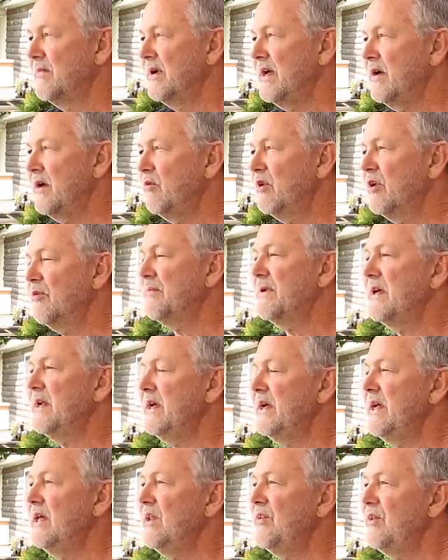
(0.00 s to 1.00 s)
It would have been
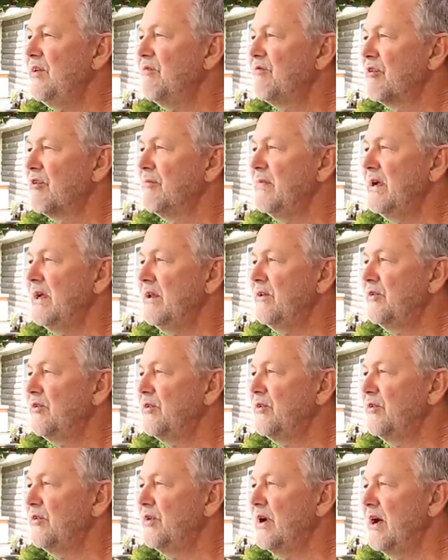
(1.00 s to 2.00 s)
easy for me
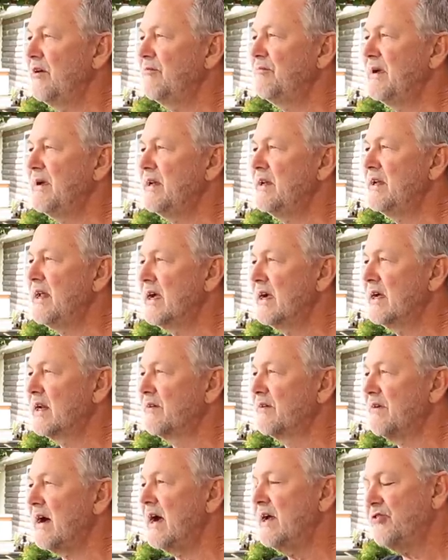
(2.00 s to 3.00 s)
to have been
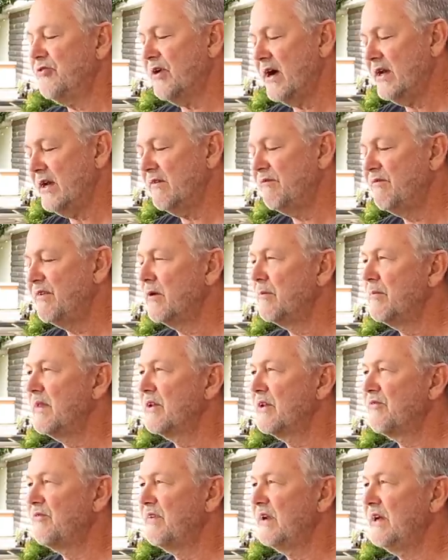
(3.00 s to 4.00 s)
negative. I tried to film
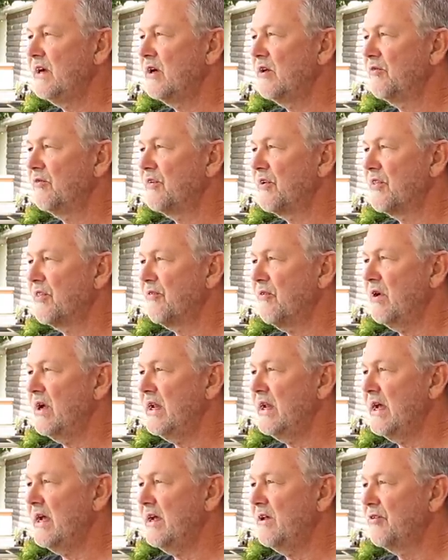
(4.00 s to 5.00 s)
this video for 3
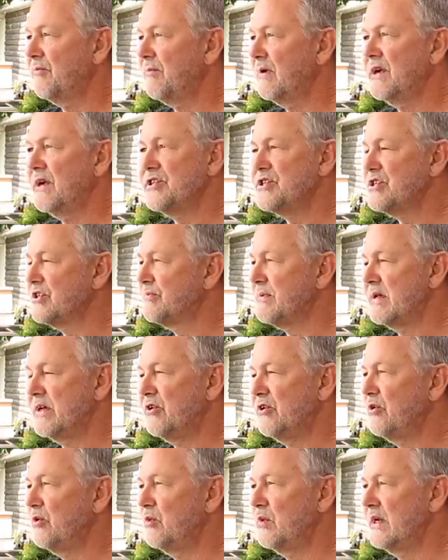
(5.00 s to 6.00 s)
days, but it's just been
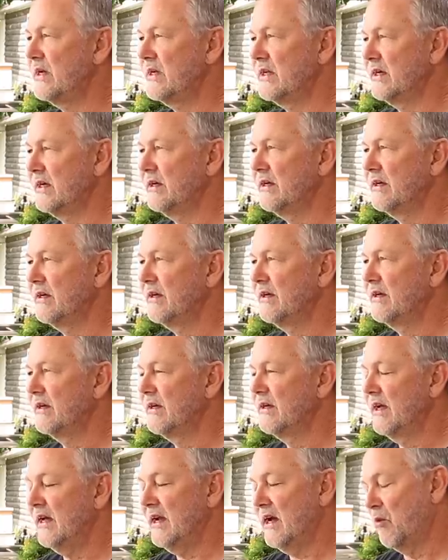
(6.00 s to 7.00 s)
too windy.
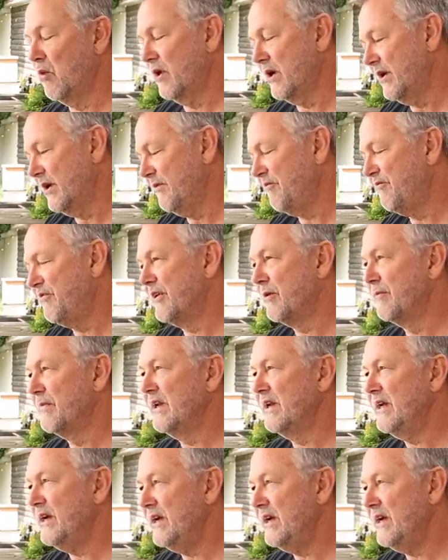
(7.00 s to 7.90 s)
And I wanted to film it